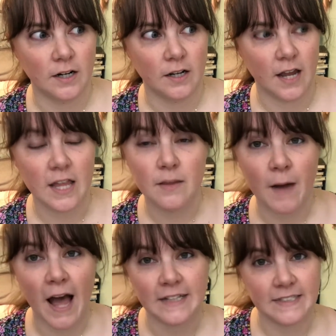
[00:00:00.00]
in the
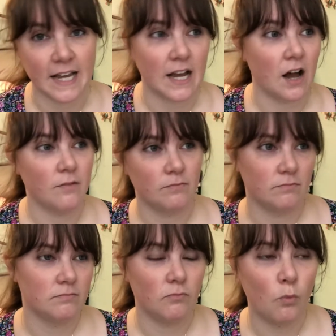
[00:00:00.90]
past, like,
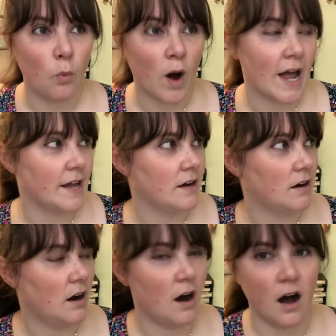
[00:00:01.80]
what,
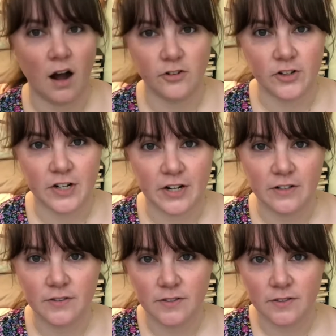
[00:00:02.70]
100
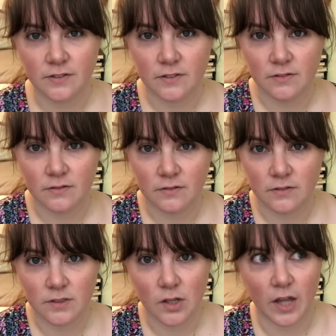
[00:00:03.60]
years?
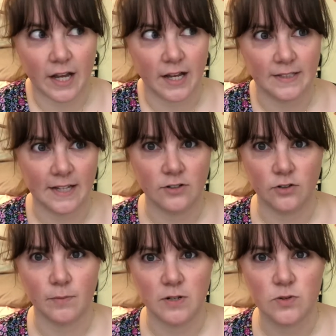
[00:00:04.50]
So like a century
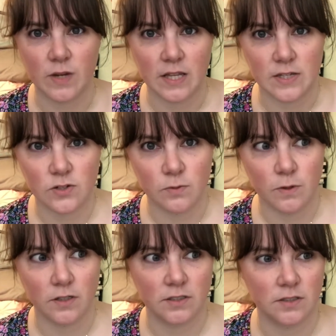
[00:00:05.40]
between these two
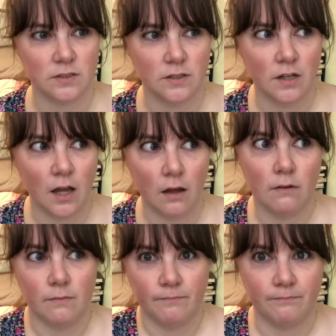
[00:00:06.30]
books.
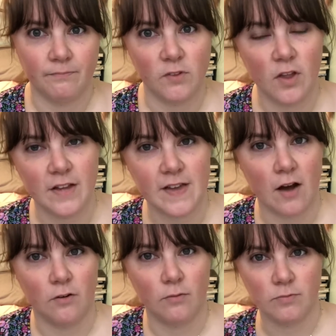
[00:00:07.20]
So that's
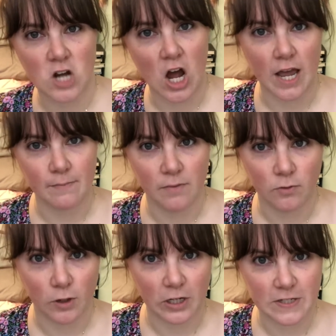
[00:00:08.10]
how time
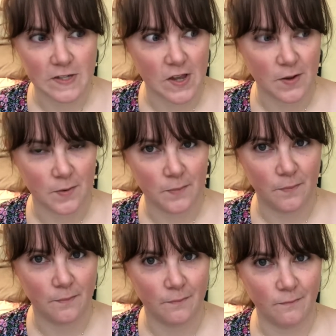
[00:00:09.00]
works in
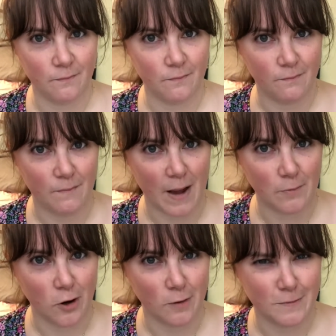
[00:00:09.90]
my
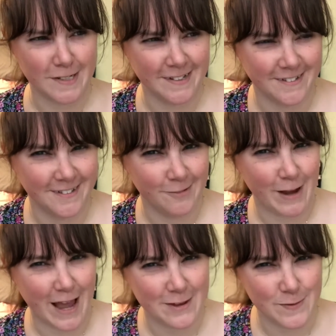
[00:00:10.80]
prompt, the
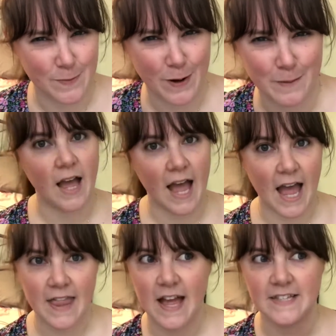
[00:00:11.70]
way I use a prompt.
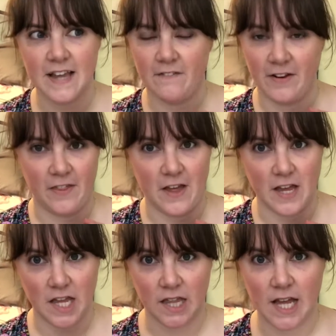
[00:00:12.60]
And that's
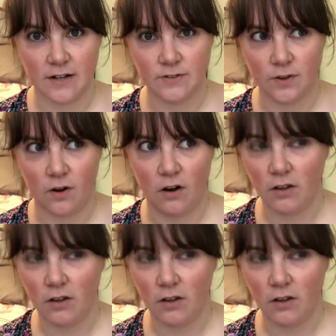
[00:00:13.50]
everything. That is all the